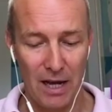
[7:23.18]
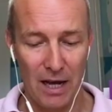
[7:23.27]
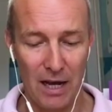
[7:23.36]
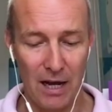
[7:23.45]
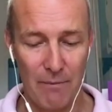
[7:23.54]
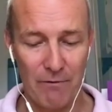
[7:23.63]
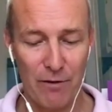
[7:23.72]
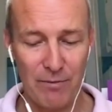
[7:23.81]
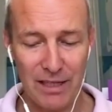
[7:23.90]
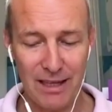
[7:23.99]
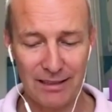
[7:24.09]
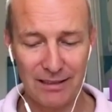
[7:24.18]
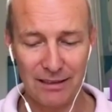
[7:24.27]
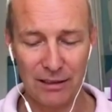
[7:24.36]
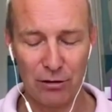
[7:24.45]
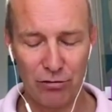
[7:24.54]
For me, that's
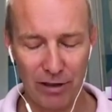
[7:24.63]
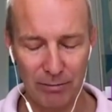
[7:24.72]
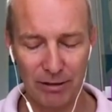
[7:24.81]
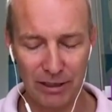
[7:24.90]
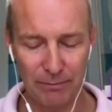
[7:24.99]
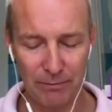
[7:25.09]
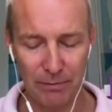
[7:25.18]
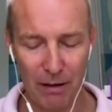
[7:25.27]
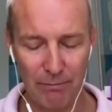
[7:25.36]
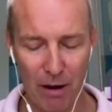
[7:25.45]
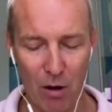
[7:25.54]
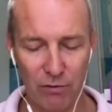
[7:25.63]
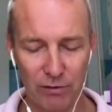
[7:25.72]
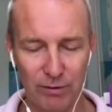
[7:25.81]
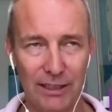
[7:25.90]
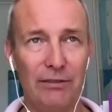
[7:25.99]
an incredibly powerful
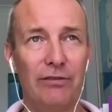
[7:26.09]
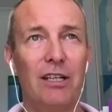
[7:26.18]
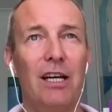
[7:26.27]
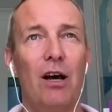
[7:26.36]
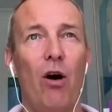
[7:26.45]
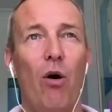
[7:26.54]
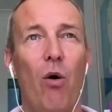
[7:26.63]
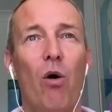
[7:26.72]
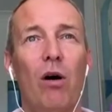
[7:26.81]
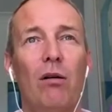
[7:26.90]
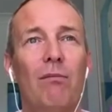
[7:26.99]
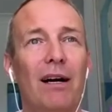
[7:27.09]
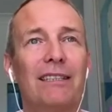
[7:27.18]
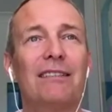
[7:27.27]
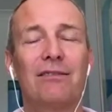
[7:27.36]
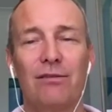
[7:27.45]
belief. Or money
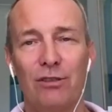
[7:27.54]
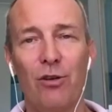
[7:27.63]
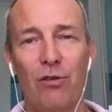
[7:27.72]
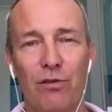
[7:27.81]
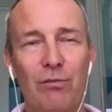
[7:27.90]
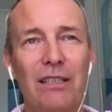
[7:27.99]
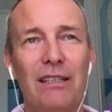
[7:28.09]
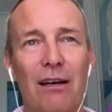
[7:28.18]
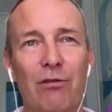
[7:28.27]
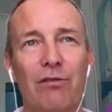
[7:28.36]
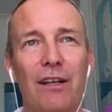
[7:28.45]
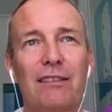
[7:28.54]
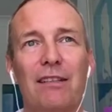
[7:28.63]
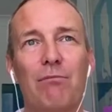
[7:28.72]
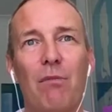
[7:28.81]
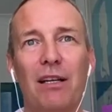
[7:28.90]
is, for me, that reflects
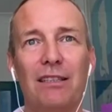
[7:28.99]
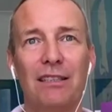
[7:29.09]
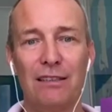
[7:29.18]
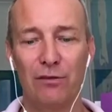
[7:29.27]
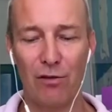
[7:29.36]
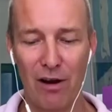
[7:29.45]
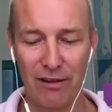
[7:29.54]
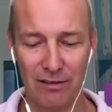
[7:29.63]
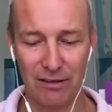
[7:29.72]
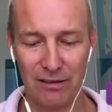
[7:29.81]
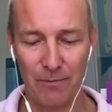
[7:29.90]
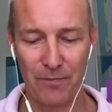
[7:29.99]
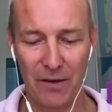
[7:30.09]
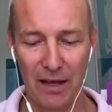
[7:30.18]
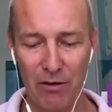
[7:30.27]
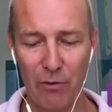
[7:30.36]
in money is for others.
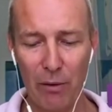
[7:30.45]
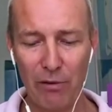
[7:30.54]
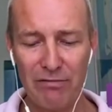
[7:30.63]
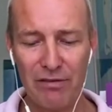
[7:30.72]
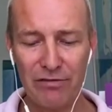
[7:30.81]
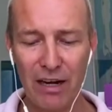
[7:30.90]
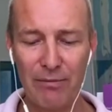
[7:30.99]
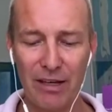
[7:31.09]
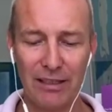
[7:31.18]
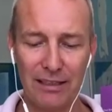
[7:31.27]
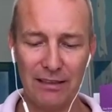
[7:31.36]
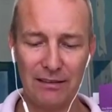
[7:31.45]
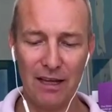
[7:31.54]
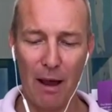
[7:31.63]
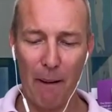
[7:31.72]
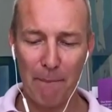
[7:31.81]
And the way we reframe that is
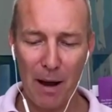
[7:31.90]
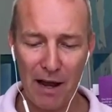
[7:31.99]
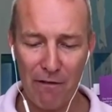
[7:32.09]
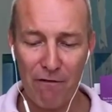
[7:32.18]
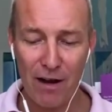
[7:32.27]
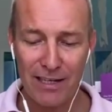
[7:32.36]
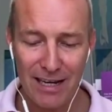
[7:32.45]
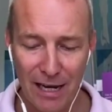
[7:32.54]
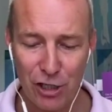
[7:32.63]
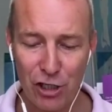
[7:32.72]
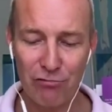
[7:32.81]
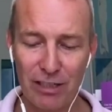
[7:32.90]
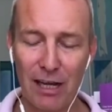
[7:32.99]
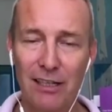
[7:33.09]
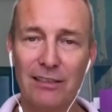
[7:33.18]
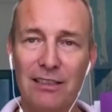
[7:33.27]
my financial
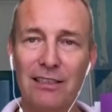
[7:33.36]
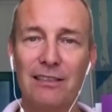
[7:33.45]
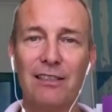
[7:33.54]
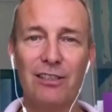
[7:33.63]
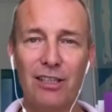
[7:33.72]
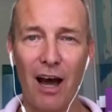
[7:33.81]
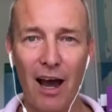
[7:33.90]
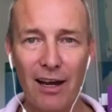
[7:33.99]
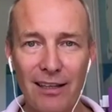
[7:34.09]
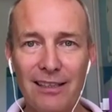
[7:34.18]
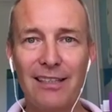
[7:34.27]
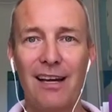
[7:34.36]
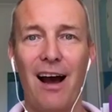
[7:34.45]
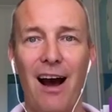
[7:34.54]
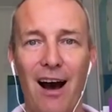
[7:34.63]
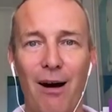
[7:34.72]
reality is entirely
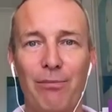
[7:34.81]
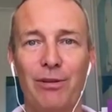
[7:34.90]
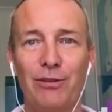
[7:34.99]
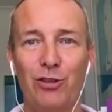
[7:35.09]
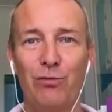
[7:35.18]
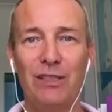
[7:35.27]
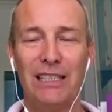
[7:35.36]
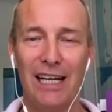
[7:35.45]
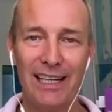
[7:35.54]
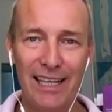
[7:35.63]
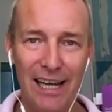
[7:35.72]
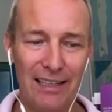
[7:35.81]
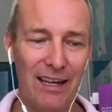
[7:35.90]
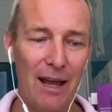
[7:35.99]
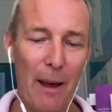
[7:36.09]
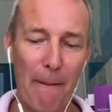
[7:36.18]
up to me. Again,
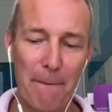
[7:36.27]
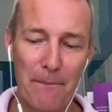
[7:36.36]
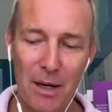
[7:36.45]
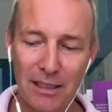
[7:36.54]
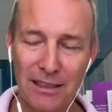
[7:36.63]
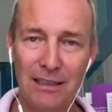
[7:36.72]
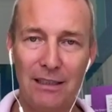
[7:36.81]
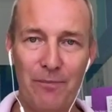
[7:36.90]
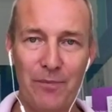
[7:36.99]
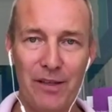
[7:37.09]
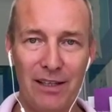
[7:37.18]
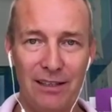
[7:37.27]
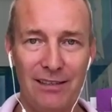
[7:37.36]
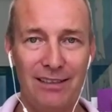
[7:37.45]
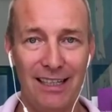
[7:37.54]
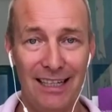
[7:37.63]
money
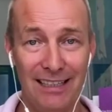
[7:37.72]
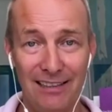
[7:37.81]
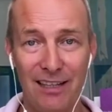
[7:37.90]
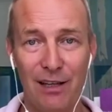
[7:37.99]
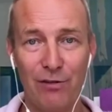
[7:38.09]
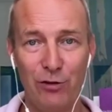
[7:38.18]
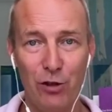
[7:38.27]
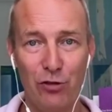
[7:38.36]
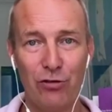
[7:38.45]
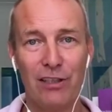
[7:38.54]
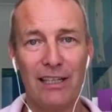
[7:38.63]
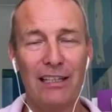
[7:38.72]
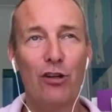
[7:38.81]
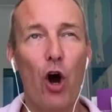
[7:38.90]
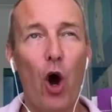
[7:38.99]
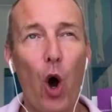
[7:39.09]
is in itself neutral and
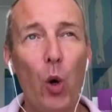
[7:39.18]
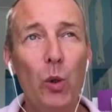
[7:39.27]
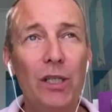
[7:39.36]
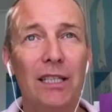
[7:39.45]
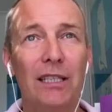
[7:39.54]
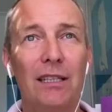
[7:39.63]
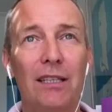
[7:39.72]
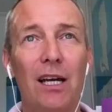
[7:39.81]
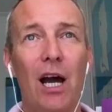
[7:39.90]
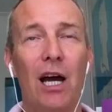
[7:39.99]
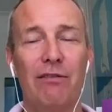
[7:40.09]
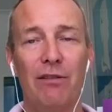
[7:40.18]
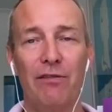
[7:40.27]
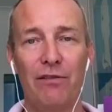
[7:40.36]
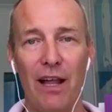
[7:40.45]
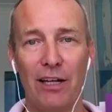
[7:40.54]
only a
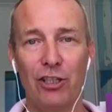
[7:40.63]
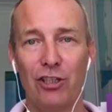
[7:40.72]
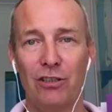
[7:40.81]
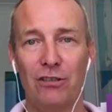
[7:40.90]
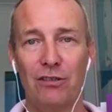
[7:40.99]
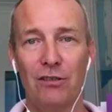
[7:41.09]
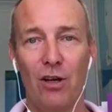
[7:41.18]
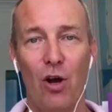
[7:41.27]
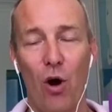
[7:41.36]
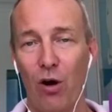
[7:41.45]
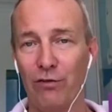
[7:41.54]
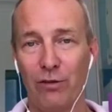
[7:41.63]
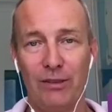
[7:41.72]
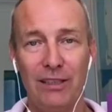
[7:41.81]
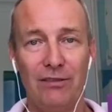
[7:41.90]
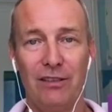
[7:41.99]
reflection of your
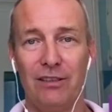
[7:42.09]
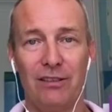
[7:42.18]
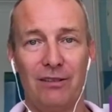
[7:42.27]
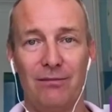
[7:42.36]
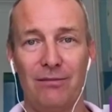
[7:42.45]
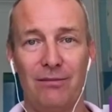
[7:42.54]
belief system.